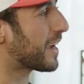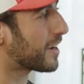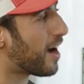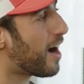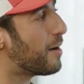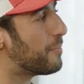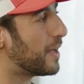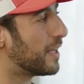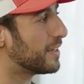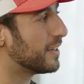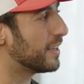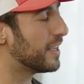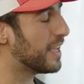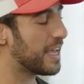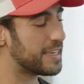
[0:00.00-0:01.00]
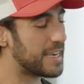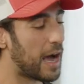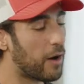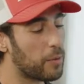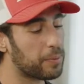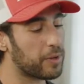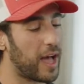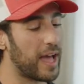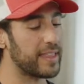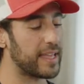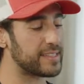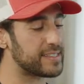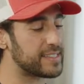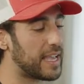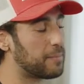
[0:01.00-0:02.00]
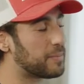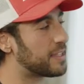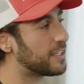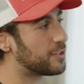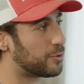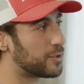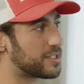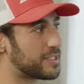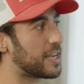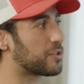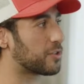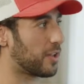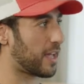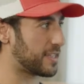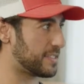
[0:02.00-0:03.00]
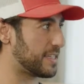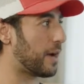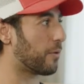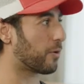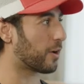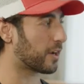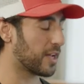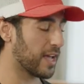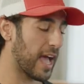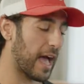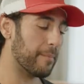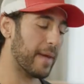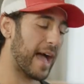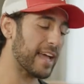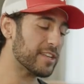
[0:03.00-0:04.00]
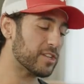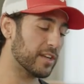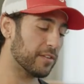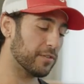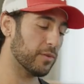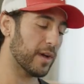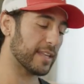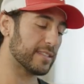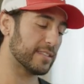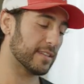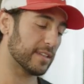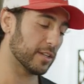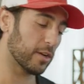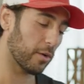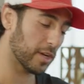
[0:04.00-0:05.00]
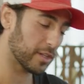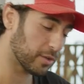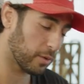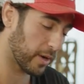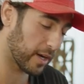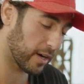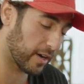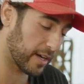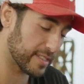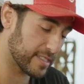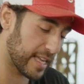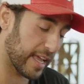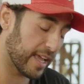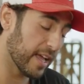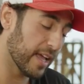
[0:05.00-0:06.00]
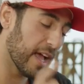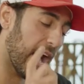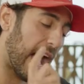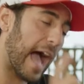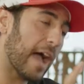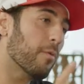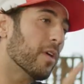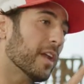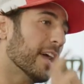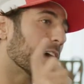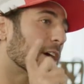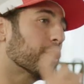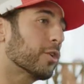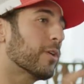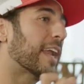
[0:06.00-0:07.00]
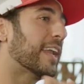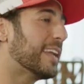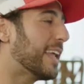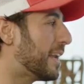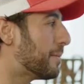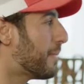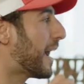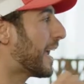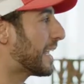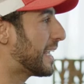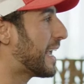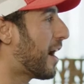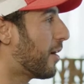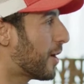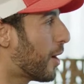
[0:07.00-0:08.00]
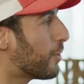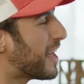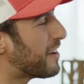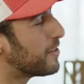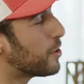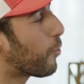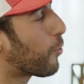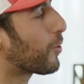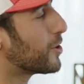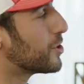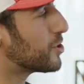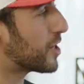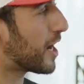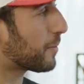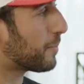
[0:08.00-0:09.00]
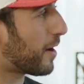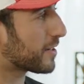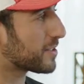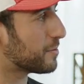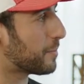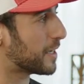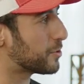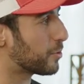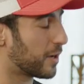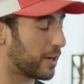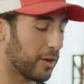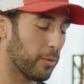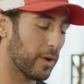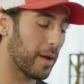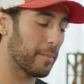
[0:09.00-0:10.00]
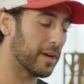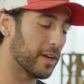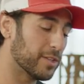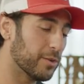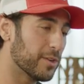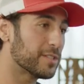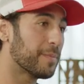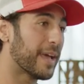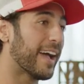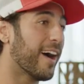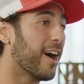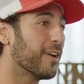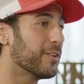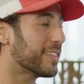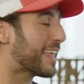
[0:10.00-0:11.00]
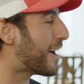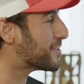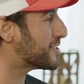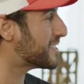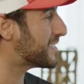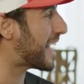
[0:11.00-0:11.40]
that comment. Now apply that same thing to a centralized network. Imagine if you had to go to Twitter and say, I want to accreditate my account. I want to have an orange checkbox on my Twitter, and what I'm going to do is pay 100,000